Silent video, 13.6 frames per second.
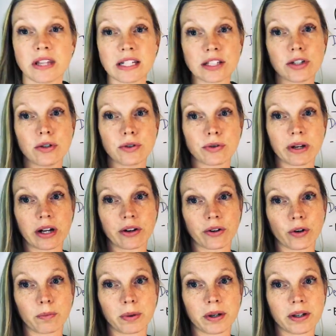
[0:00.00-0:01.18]
this nutrient
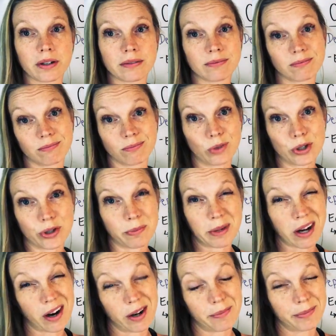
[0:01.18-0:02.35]
group, which would be
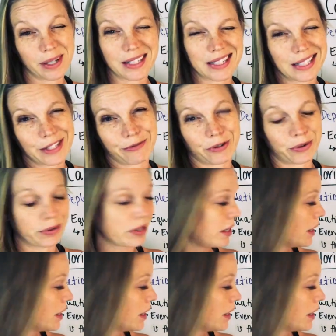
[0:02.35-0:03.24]
carb because it's a fruit?